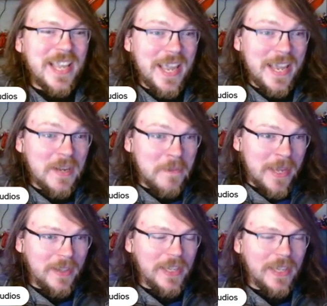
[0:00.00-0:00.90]

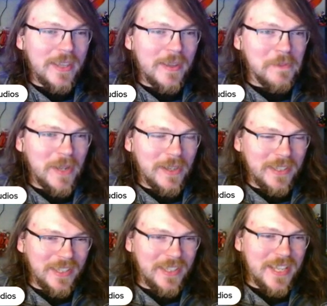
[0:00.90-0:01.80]
anime, like in the
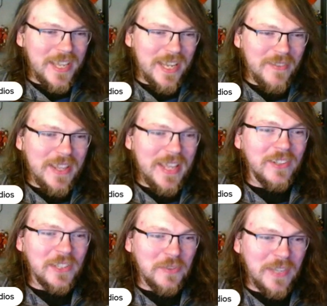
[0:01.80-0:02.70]
manga and in the anime, that
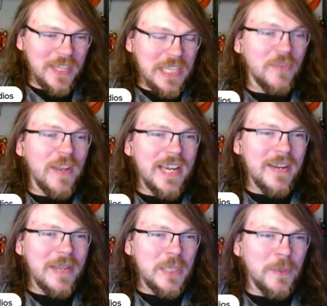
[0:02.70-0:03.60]
looks it's fine.
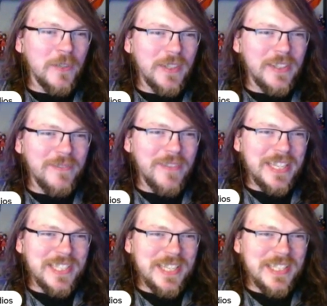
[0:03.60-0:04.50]
It
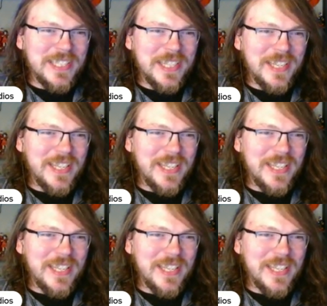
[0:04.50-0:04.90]
makes sense.